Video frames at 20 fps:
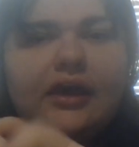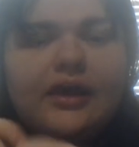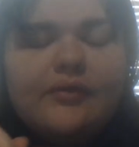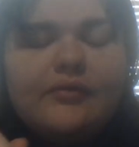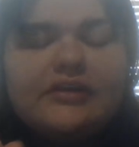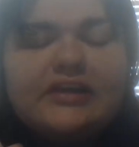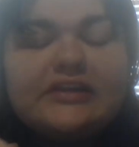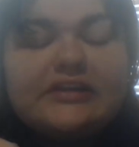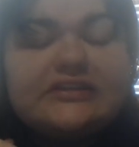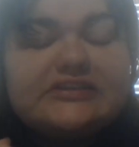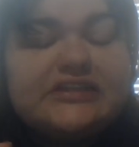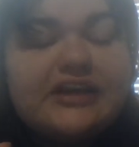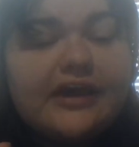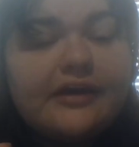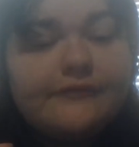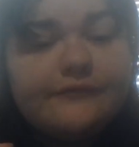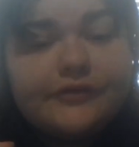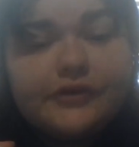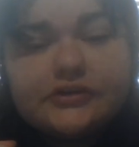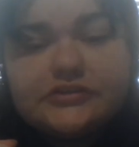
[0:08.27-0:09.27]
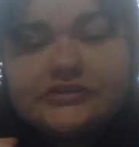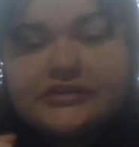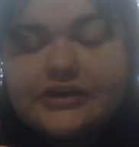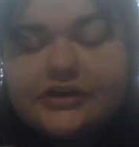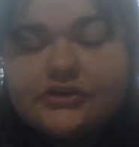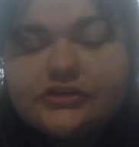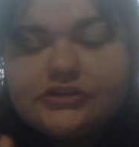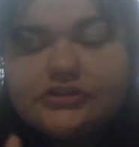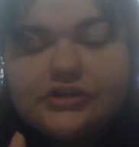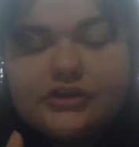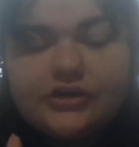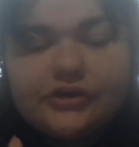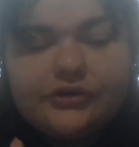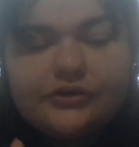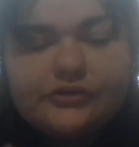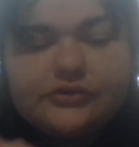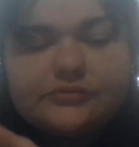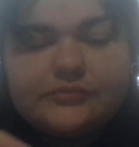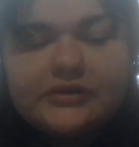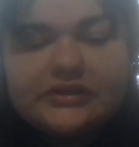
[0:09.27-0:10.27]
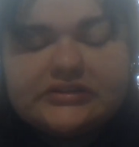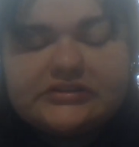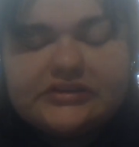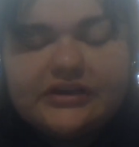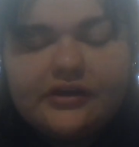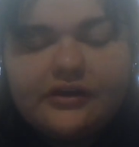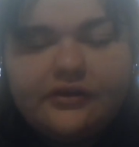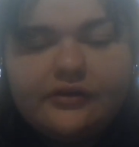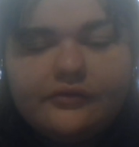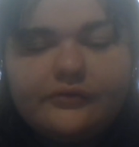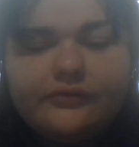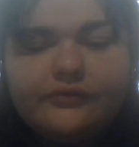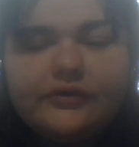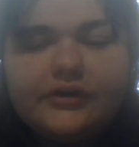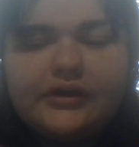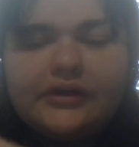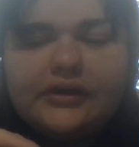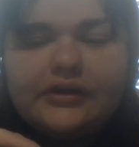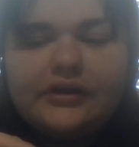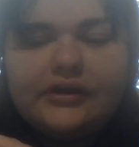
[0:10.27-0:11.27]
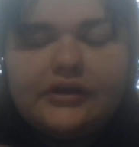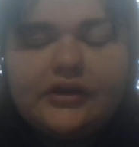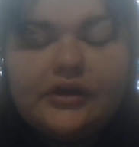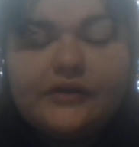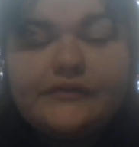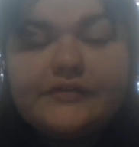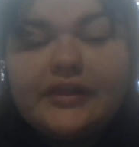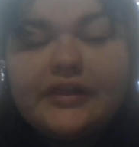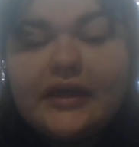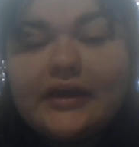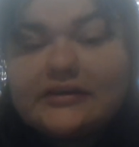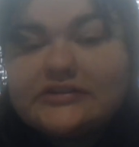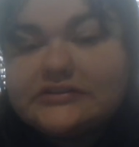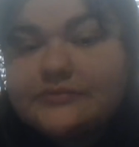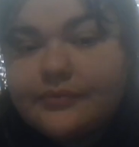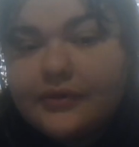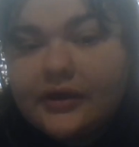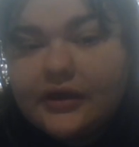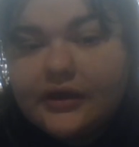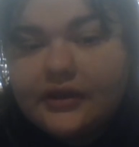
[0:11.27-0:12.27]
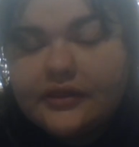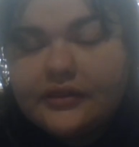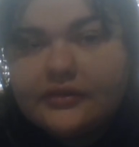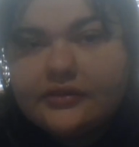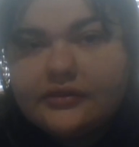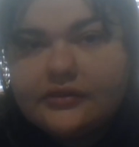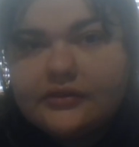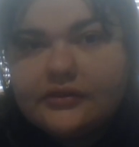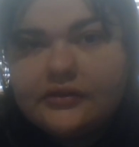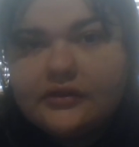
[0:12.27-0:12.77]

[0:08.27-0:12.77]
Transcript: I want to take this time first to just introduce myself. Uh, over the last month,